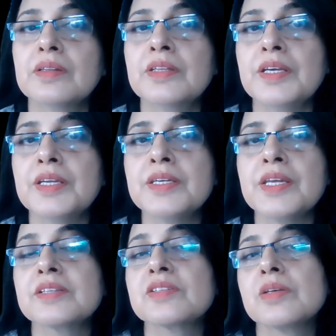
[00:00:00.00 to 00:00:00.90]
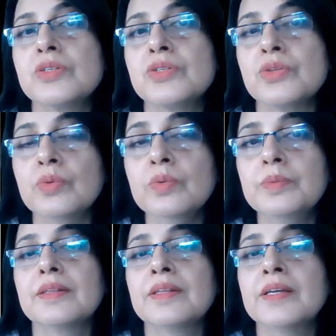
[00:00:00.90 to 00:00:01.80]
the index 2.
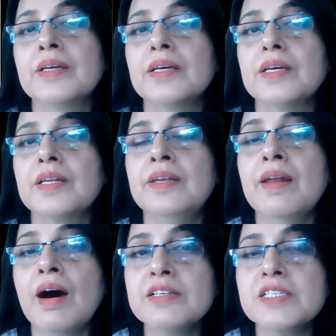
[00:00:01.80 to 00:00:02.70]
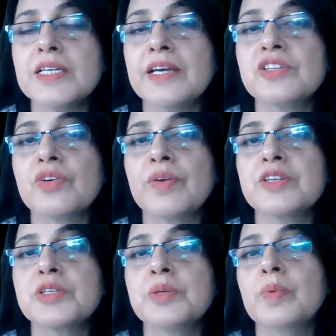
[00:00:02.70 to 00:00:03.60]
The last
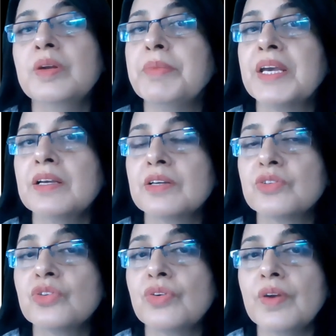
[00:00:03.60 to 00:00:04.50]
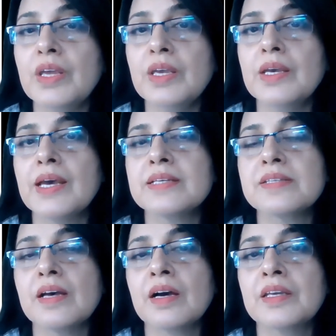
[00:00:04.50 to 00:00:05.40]
iteration will make 3
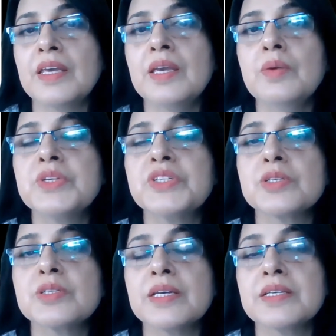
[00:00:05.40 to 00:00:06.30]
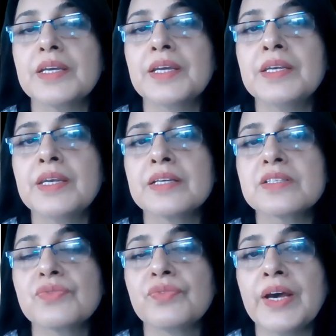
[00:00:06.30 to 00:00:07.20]
as our key, which is at
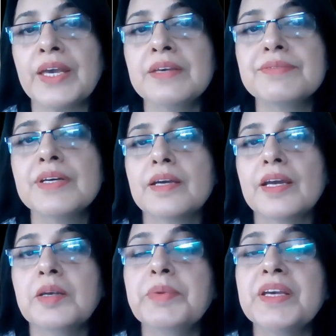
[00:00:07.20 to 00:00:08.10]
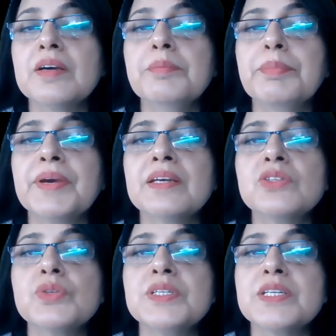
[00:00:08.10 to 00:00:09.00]
index 5. It will be
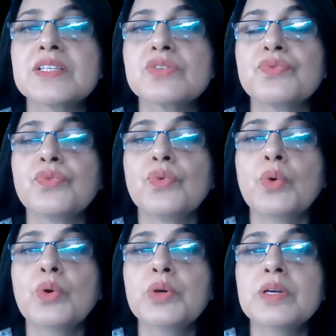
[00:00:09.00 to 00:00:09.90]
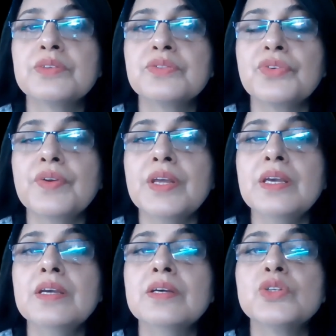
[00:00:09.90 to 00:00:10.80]
compared to index 4,
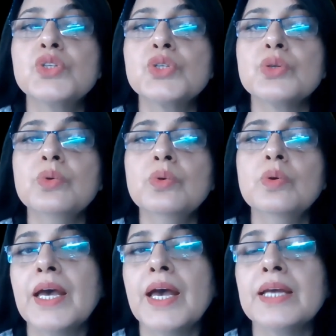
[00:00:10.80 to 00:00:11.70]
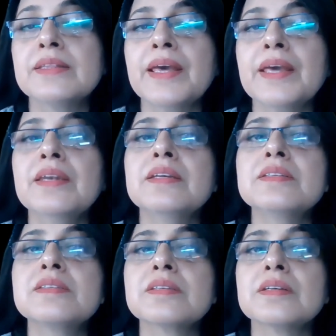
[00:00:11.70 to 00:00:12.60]
3, 2, and then
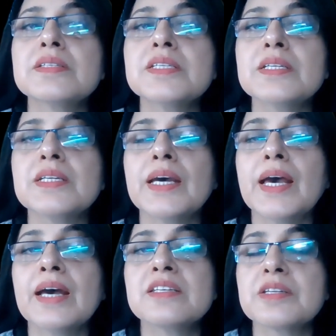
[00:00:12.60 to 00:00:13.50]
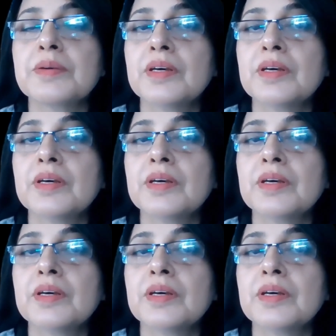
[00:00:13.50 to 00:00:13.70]
inserted at